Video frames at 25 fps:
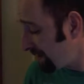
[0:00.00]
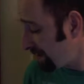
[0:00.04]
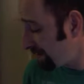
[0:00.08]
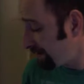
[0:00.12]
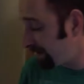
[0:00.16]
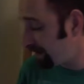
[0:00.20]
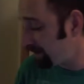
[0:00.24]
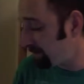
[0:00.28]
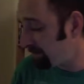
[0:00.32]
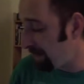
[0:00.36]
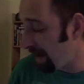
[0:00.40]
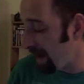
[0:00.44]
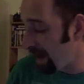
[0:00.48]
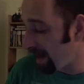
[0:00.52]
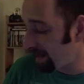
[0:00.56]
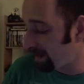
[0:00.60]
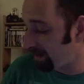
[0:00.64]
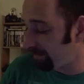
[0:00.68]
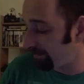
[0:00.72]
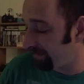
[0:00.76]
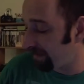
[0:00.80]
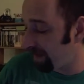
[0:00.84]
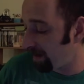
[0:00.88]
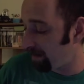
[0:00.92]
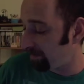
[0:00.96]
This pack
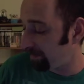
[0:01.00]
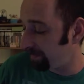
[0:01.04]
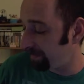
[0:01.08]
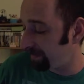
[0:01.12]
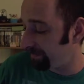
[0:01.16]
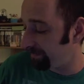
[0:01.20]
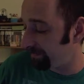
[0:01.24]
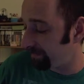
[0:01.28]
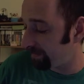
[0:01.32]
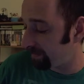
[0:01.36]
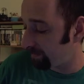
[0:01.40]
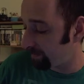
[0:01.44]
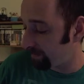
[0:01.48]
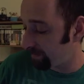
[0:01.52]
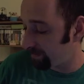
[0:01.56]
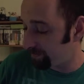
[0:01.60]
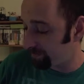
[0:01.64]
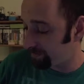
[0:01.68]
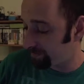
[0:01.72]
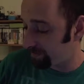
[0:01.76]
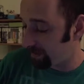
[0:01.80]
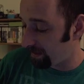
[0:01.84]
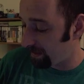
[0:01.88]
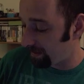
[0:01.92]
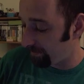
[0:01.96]
of, I believe there
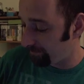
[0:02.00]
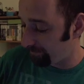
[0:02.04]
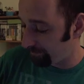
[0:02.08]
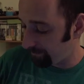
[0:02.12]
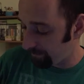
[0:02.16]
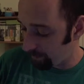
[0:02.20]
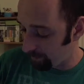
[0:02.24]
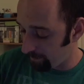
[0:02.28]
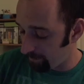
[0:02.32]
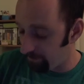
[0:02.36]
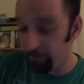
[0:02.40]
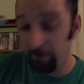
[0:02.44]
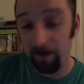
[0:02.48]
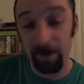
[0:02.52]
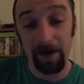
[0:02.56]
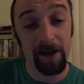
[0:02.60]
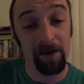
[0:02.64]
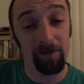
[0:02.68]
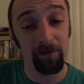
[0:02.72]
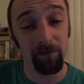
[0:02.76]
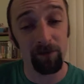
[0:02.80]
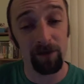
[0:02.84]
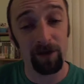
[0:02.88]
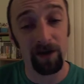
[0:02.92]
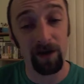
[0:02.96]
was, let me find
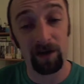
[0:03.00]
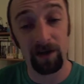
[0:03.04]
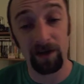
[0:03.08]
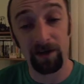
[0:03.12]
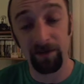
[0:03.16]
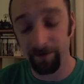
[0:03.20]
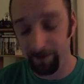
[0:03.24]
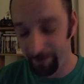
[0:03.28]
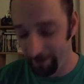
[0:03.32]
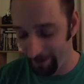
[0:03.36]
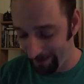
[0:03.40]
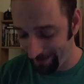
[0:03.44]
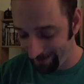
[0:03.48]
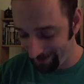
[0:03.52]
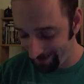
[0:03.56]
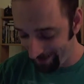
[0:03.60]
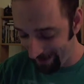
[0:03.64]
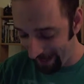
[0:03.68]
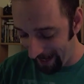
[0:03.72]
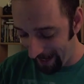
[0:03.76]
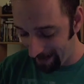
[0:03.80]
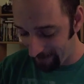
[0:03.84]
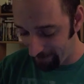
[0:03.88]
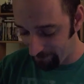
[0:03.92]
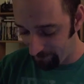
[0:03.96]
out for you. I'll give you the
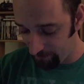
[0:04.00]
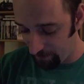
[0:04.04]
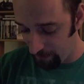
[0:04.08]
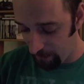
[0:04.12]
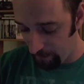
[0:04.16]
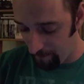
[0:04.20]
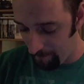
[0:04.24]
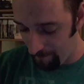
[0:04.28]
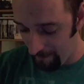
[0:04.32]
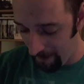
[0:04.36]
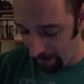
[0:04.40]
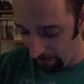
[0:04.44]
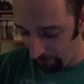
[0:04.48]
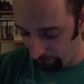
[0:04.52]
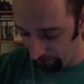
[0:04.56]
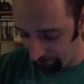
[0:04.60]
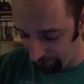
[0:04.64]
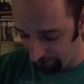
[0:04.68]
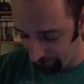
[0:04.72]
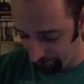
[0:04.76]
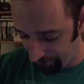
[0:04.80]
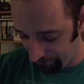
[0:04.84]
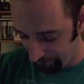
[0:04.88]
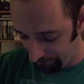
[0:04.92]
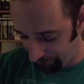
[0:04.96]
exact
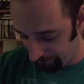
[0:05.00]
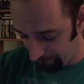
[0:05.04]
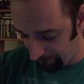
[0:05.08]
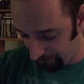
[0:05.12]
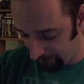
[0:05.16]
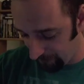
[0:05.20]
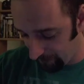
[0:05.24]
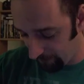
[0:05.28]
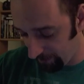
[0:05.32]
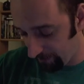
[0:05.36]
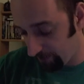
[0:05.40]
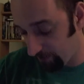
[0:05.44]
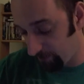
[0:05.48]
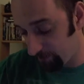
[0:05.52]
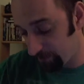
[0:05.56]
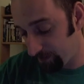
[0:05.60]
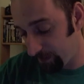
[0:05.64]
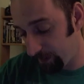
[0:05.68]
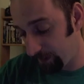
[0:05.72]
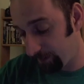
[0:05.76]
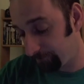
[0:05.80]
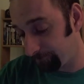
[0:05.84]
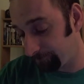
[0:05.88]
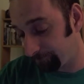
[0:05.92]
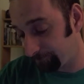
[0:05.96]
amount that was
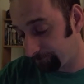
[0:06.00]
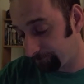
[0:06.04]
in it.